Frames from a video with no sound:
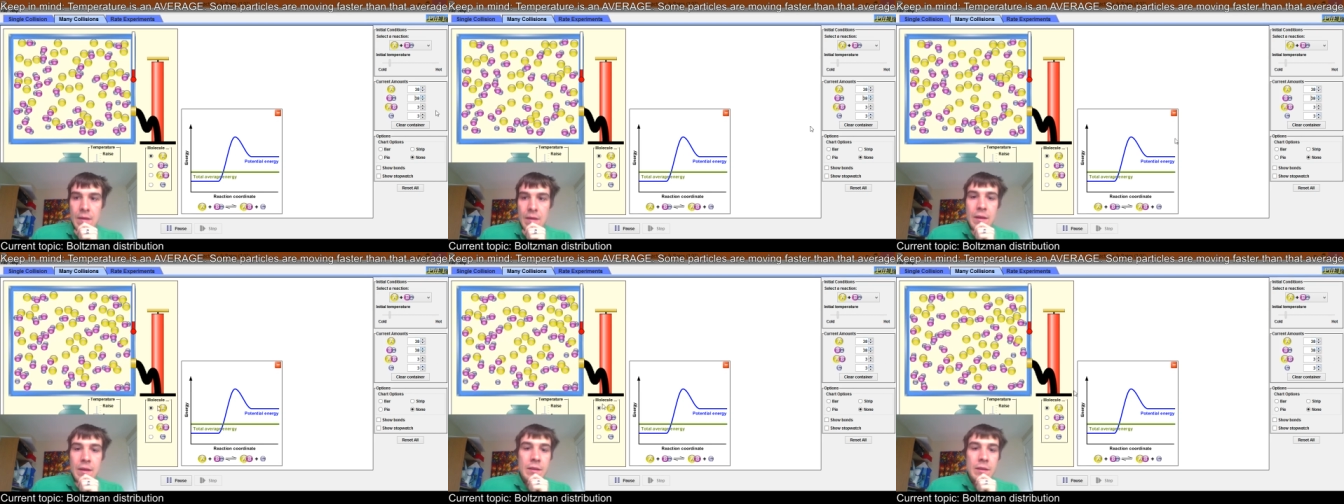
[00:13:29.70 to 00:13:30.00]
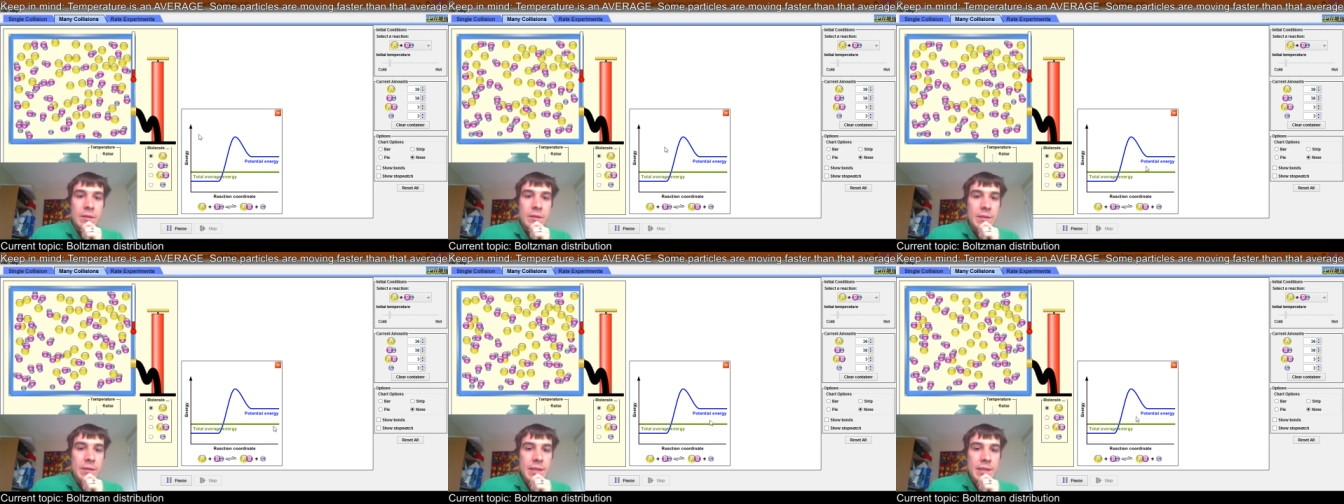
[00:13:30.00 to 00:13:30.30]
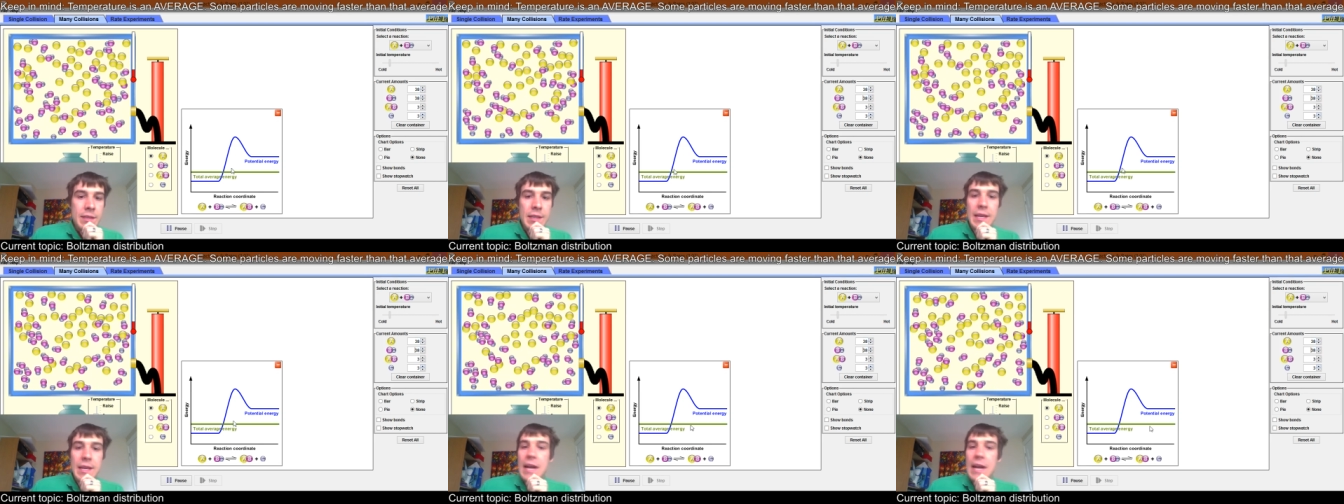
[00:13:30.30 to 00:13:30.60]

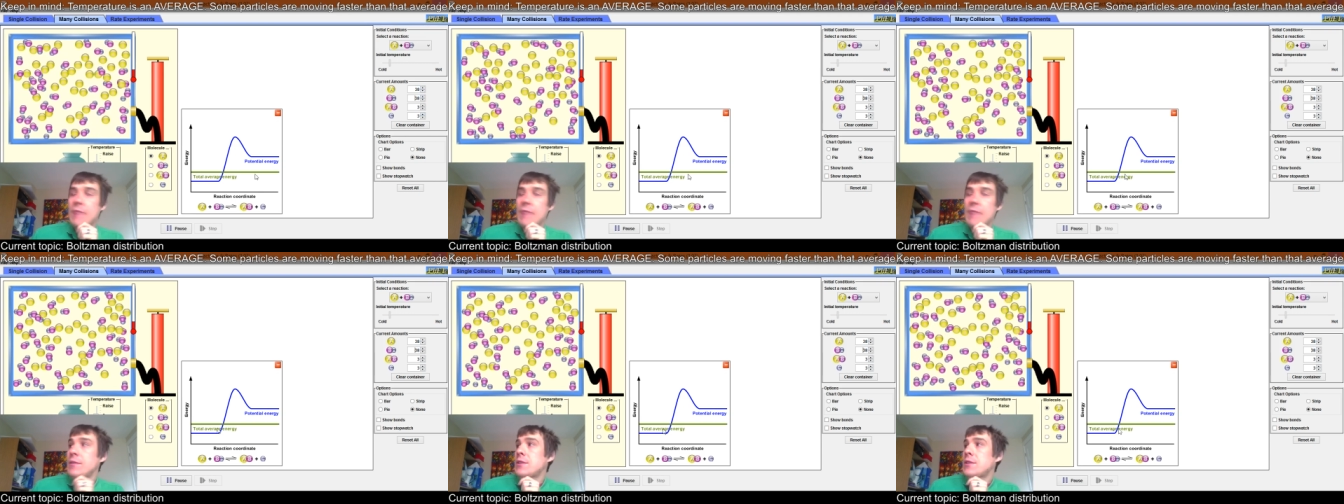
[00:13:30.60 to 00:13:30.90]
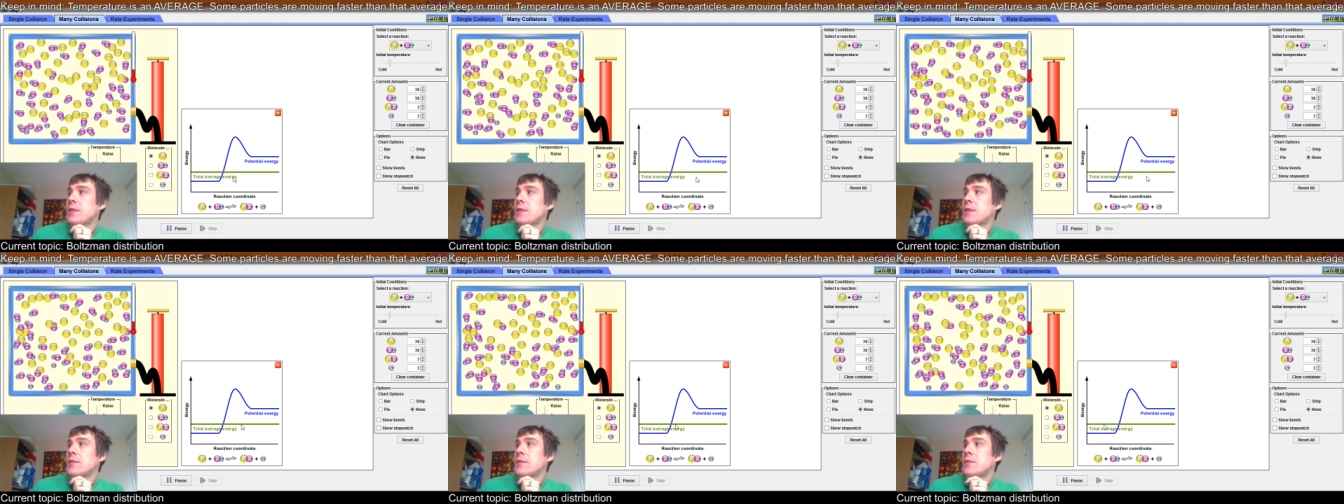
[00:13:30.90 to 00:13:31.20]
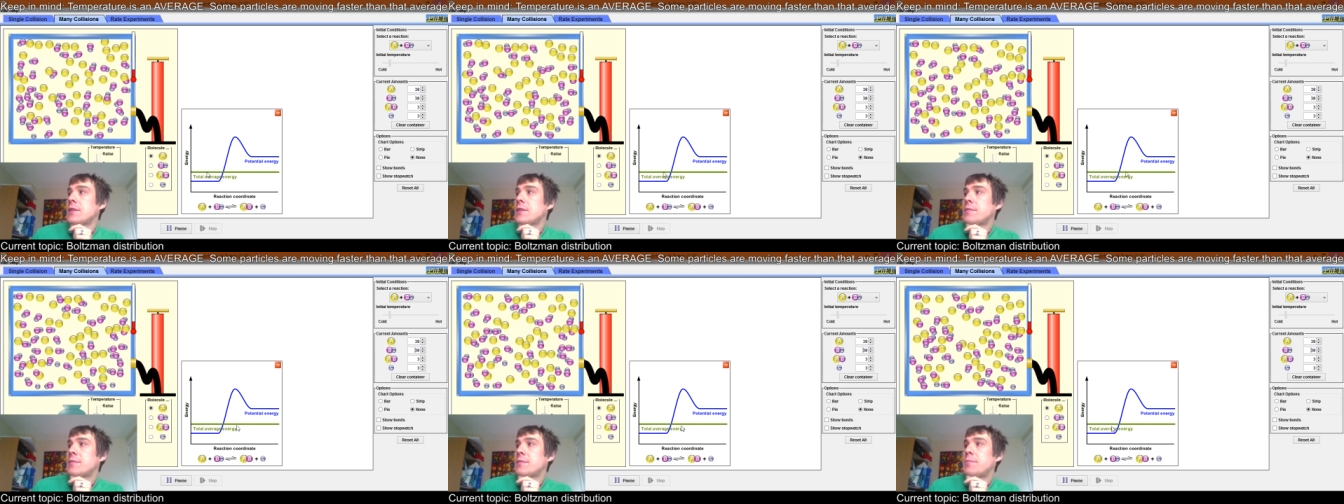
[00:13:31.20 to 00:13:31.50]

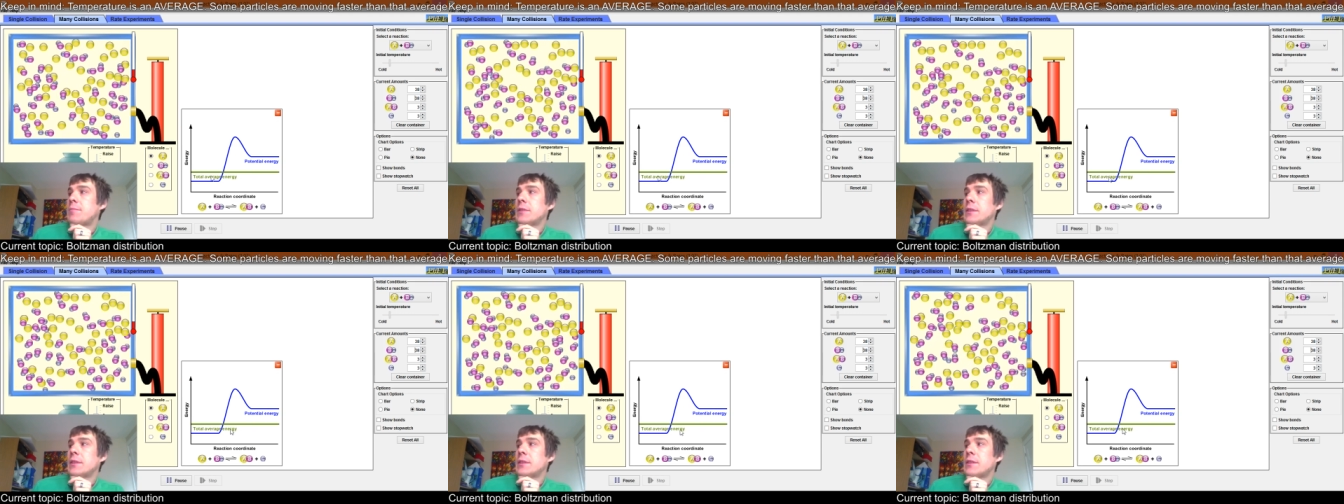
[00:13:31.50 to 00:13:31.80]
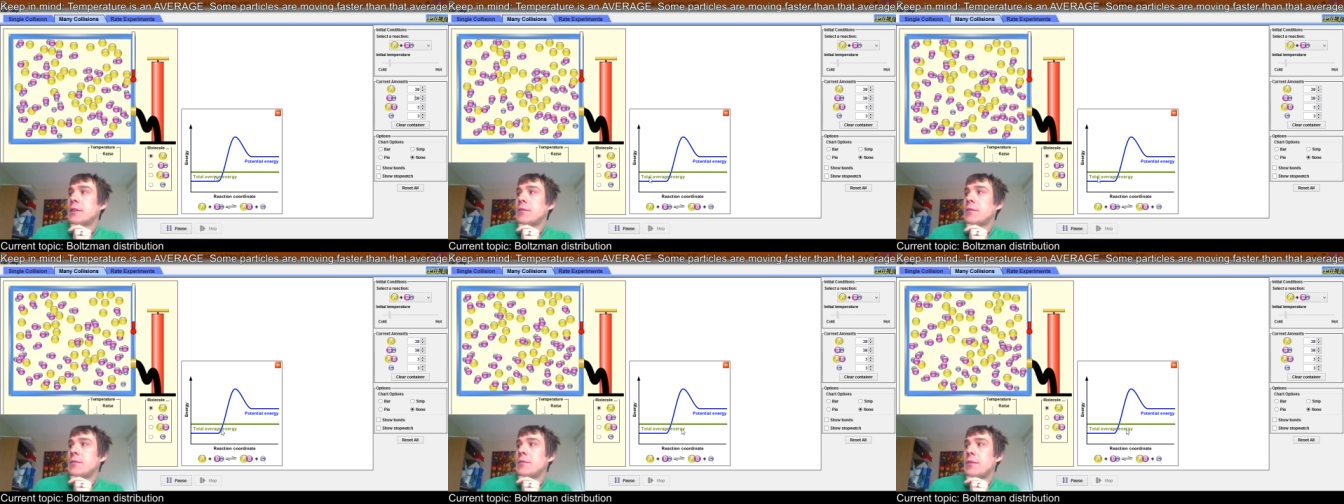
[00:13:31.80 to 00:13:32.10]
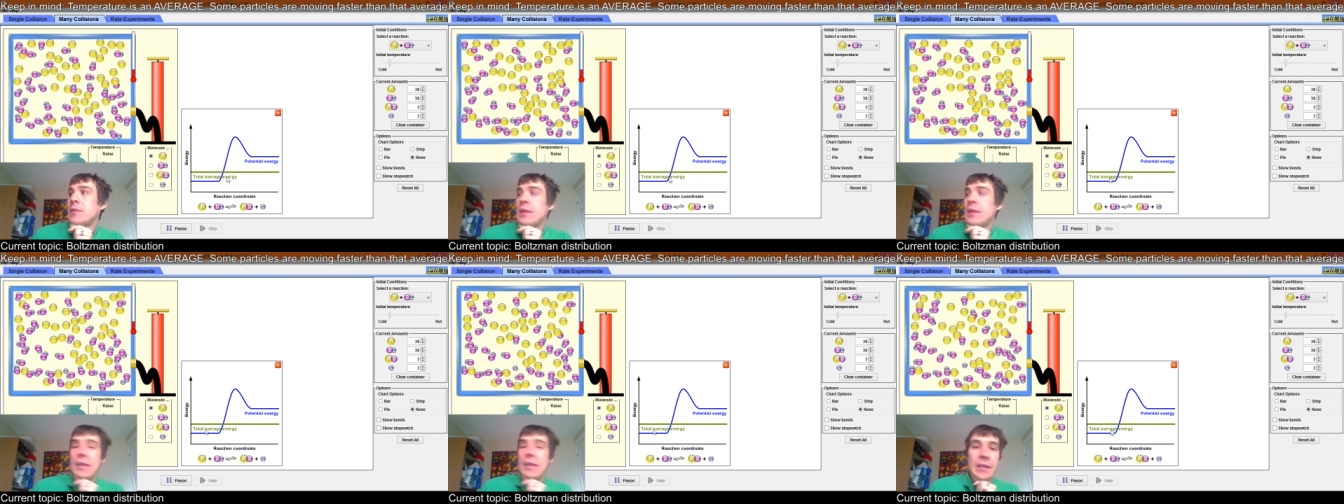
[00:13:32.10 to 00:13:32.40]
is below
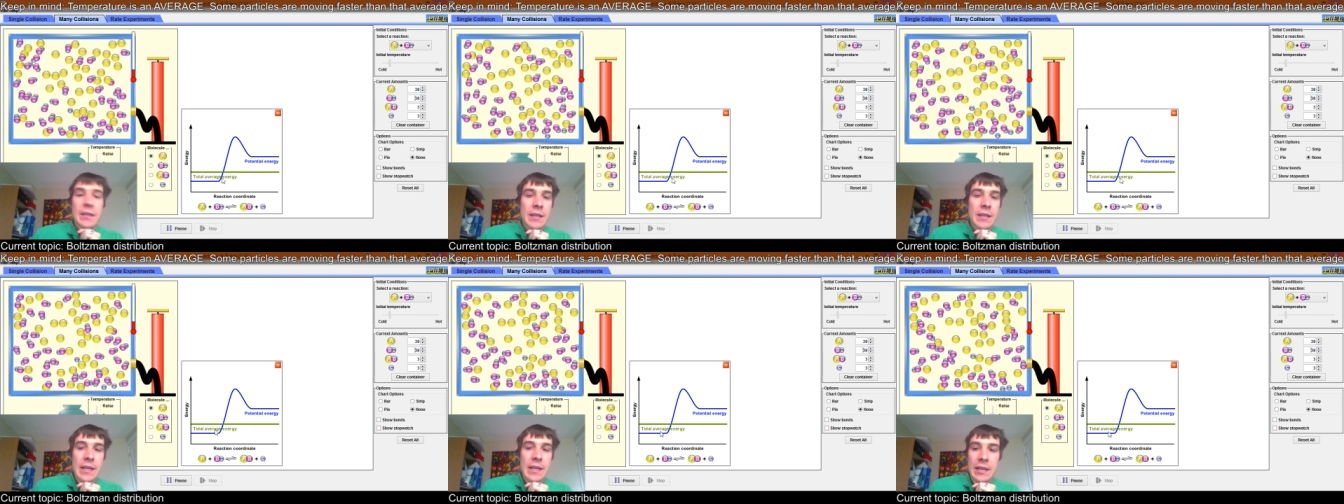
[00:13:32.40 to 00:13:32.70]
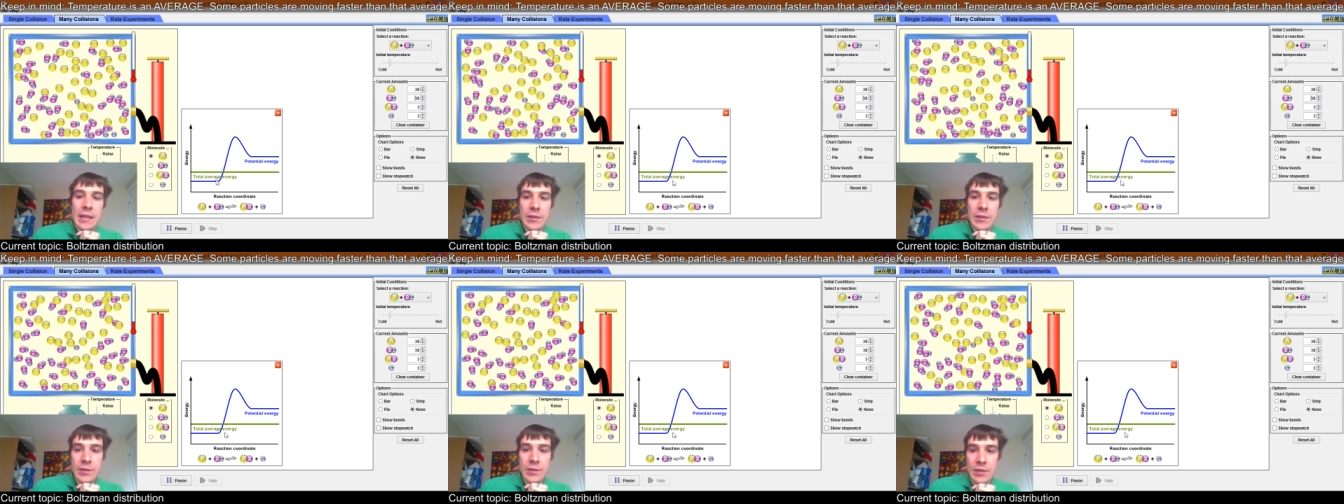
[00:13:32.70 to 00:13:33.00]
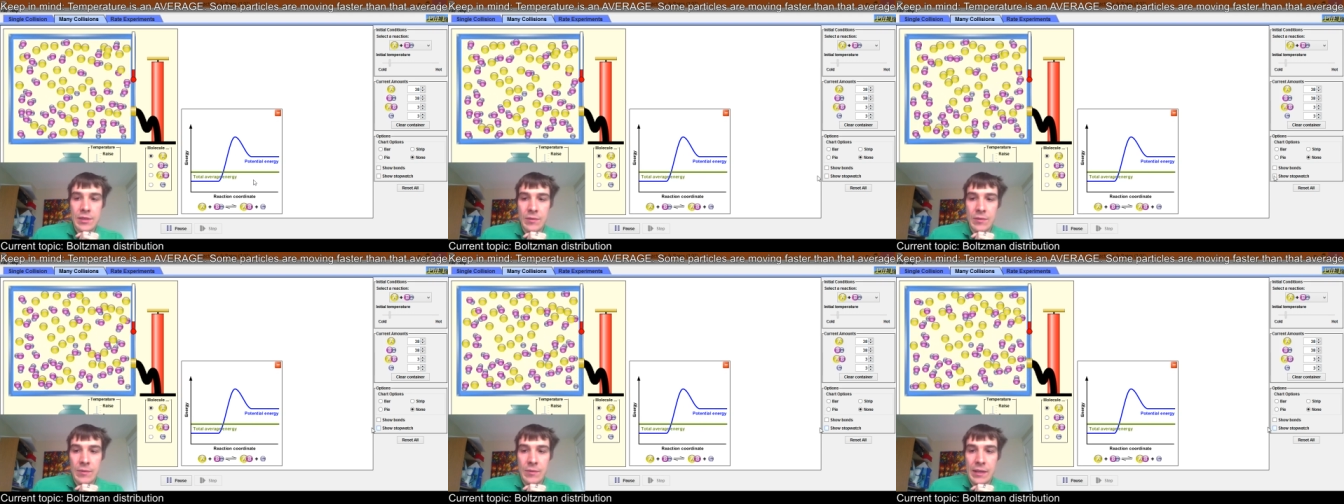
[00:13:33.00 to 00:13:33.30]
the
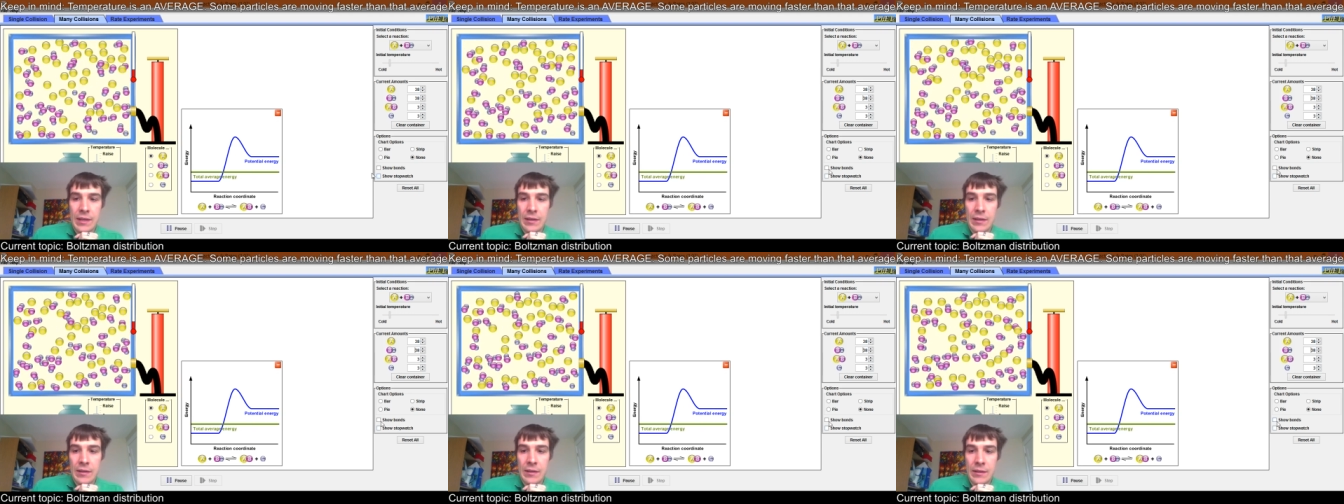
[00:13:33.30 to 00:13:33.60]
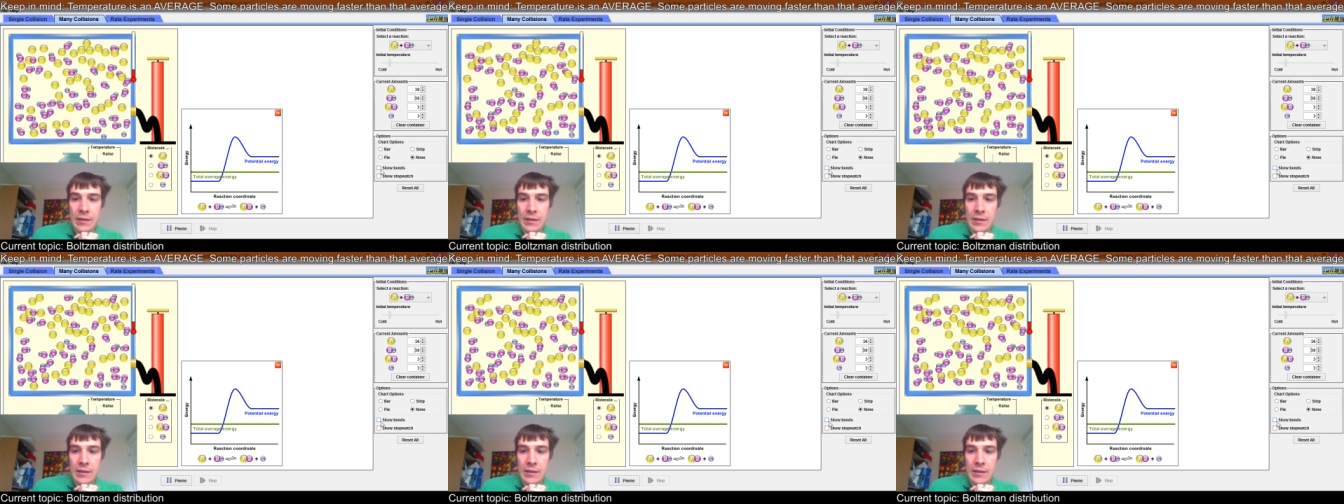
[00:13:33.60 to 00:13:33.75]
energy well,